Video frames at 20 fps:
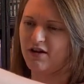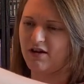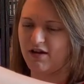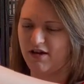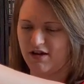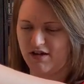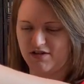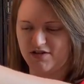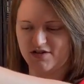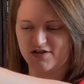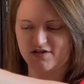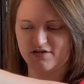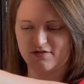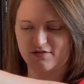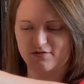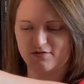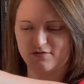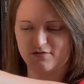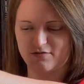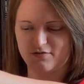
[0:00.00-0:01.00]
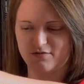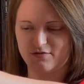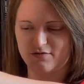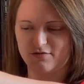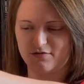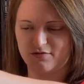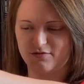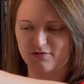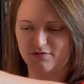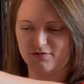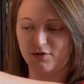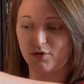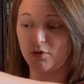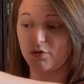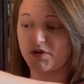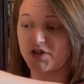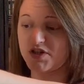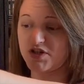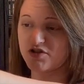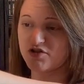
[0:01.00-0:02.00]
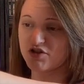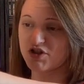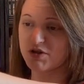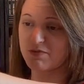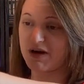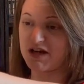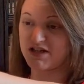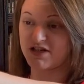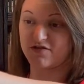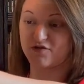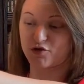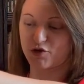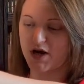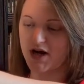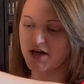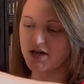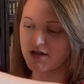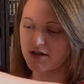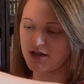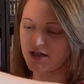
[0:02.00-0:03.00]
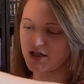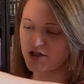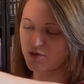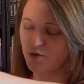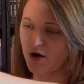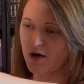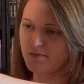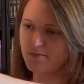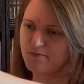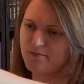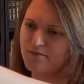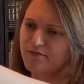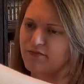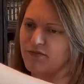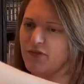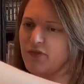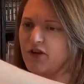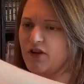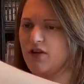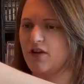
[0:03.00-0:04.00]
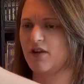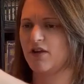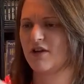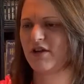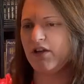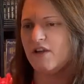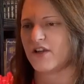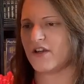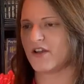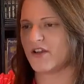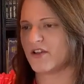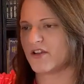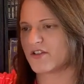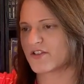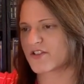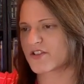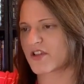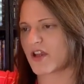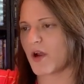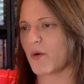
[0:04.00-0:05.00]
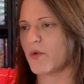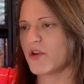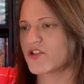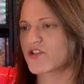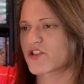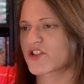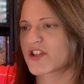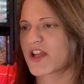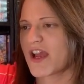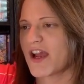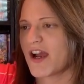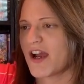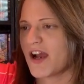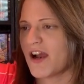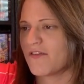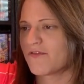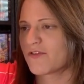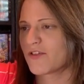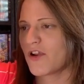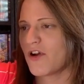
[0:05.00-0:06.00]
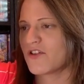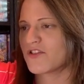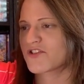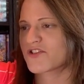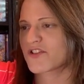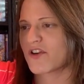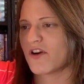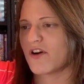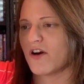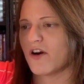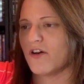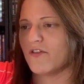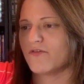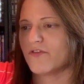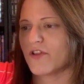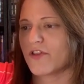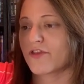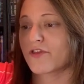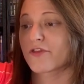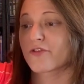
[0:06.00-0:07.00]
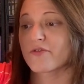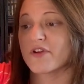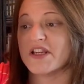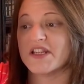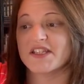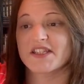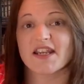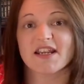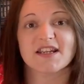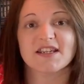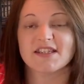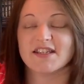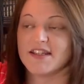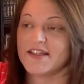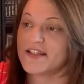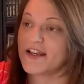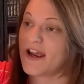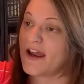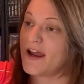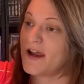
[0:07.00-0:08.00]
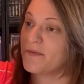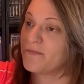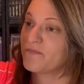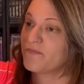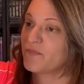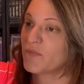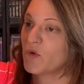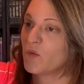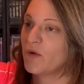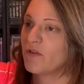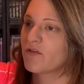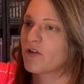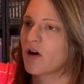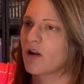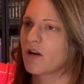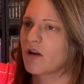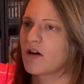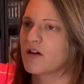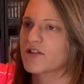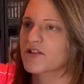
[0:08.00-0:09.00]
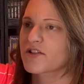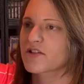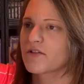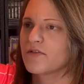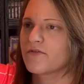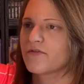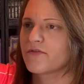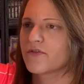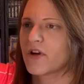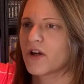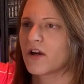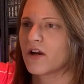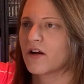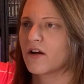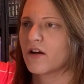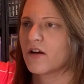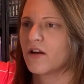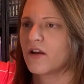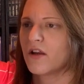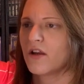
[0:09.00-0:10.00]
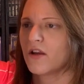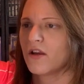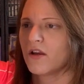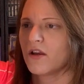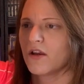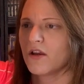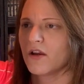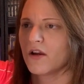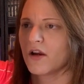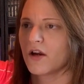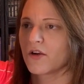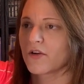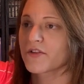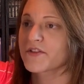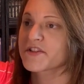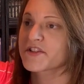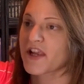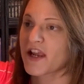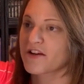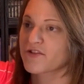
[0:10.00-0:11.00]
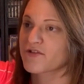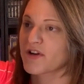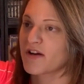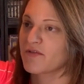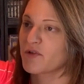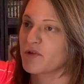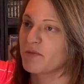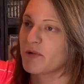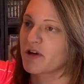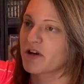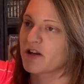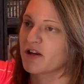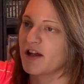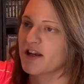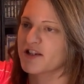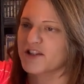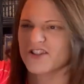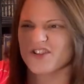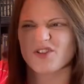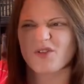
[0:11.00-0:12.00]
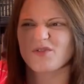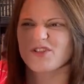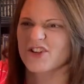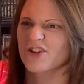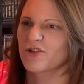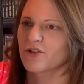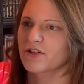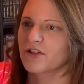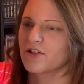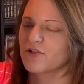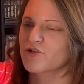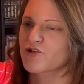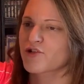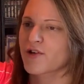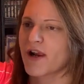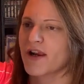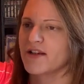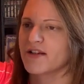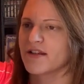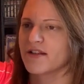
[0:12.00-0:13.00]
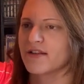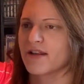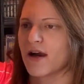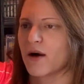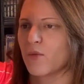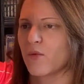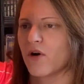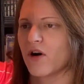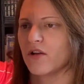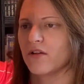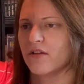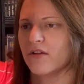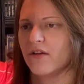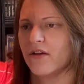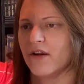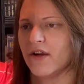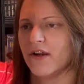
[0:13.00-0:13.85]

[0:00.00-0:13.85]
is, oh, this is just a massive trade in this one. So we just have lots of 360 tap. We've got lots of another Save Drive Ultimate Collection. It's always a good little trade in that one.